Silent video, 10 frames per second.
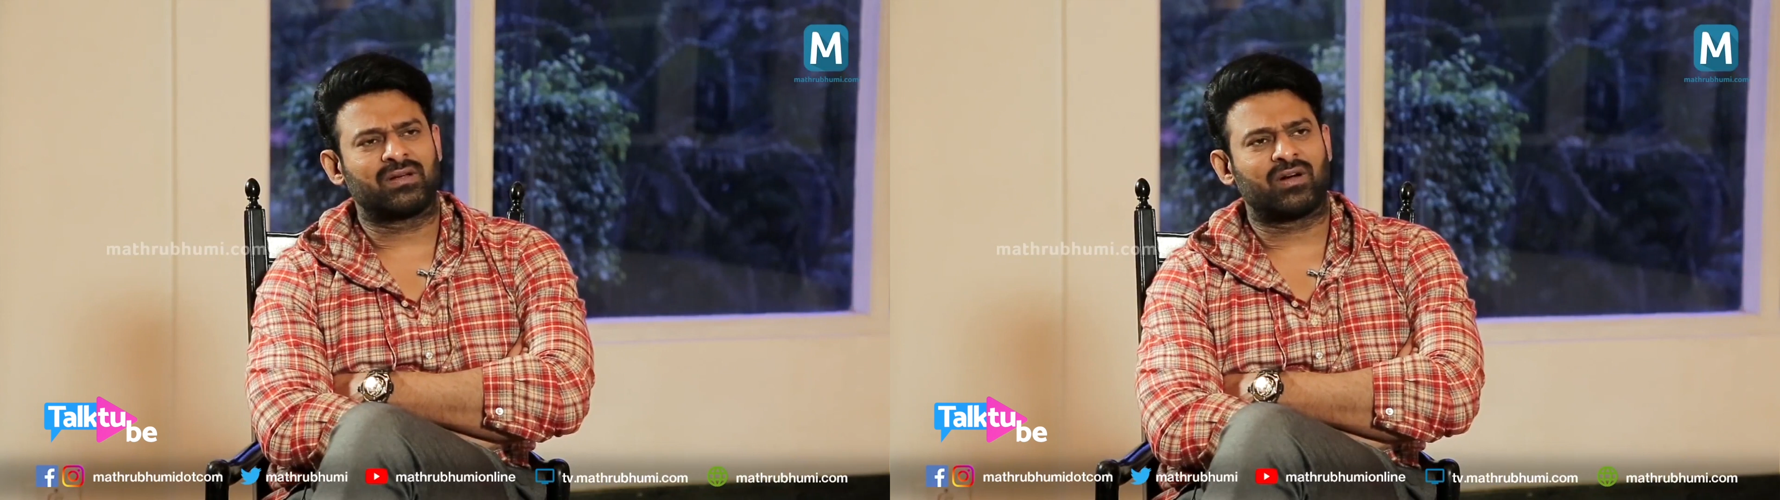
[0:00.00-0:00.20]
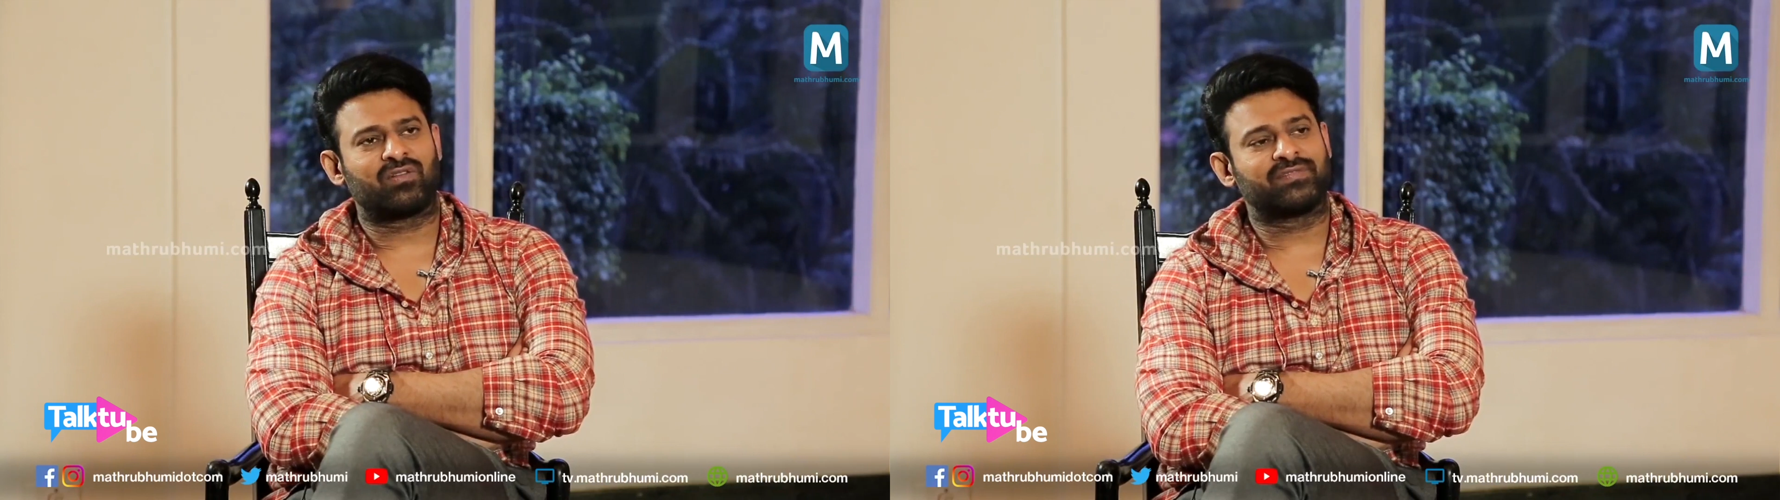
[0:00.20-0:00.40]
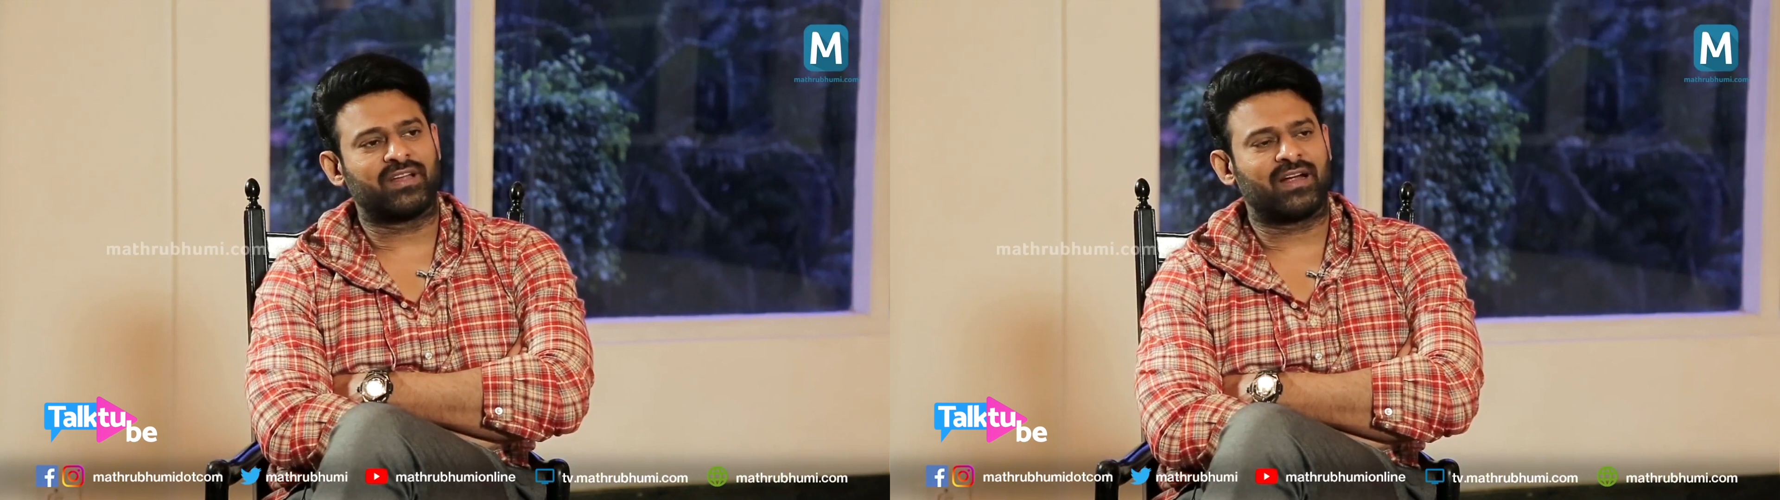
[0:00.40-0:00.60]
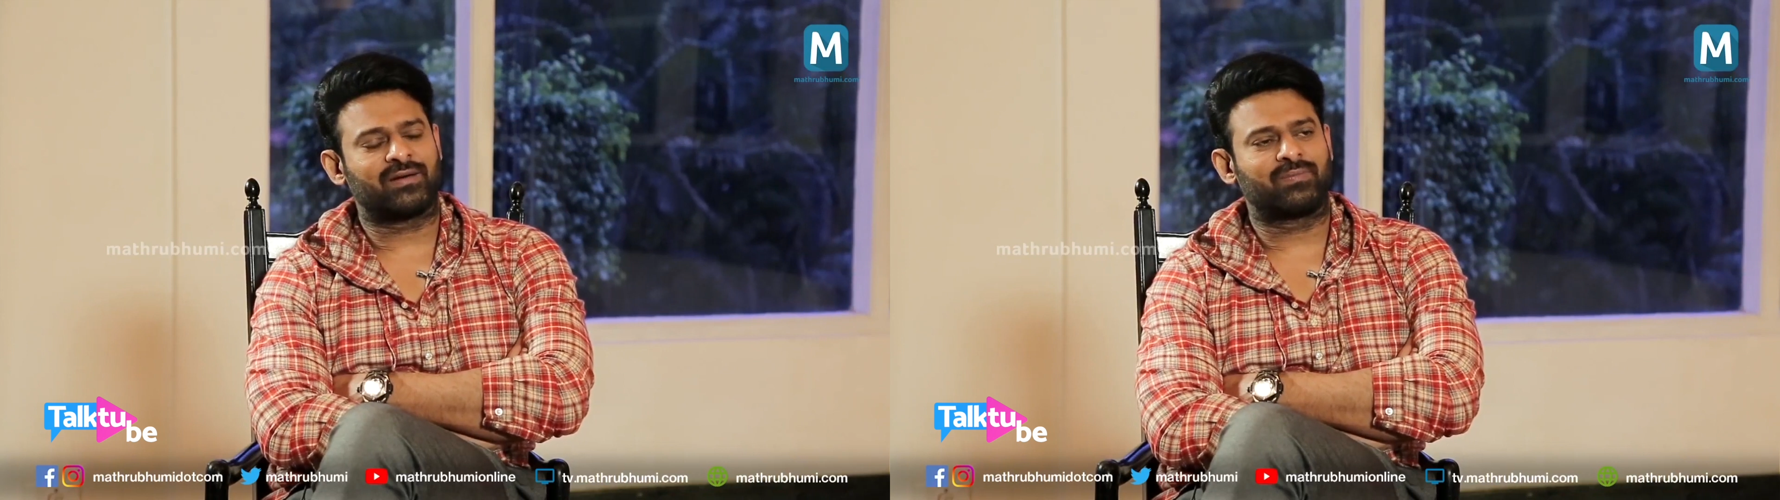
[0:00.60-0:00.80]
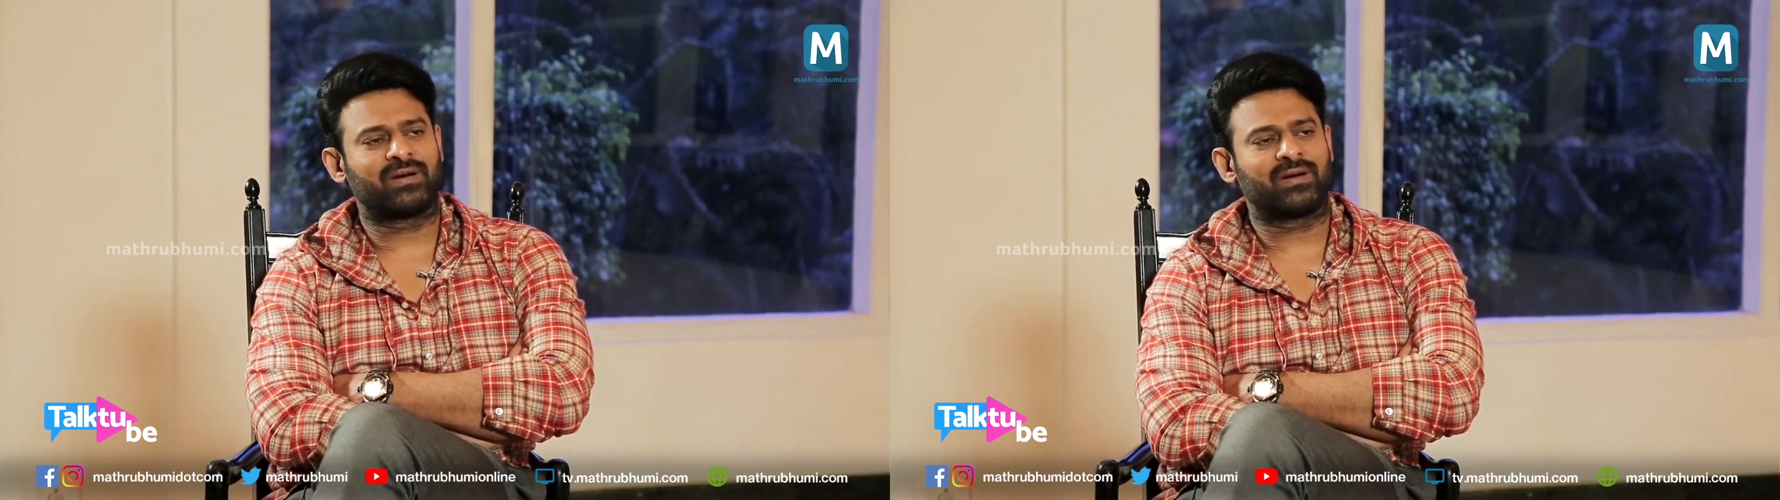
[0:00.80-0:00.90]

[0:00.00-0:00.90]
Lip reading: of that.